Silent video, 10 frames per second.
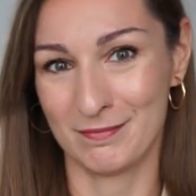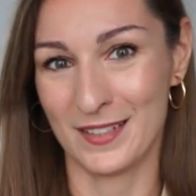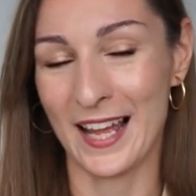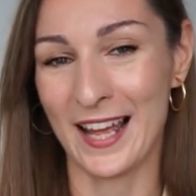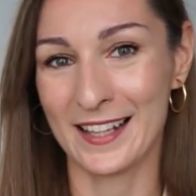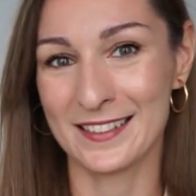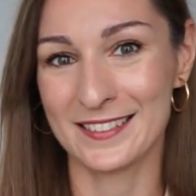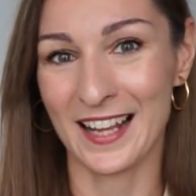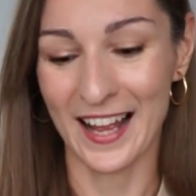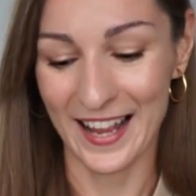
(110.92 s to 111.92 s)

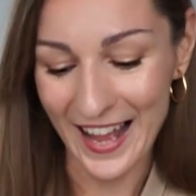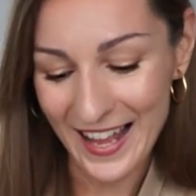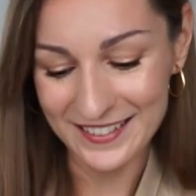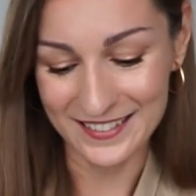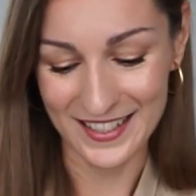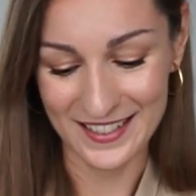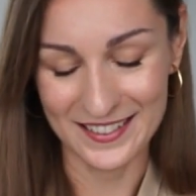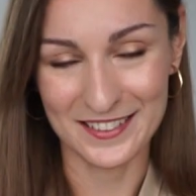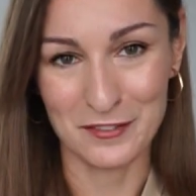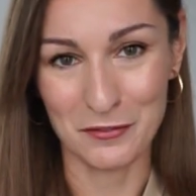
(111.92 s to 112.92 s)
and I had
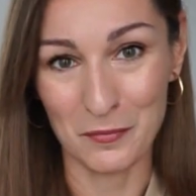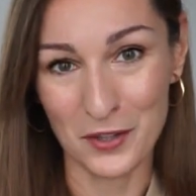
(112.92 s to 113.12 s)
this from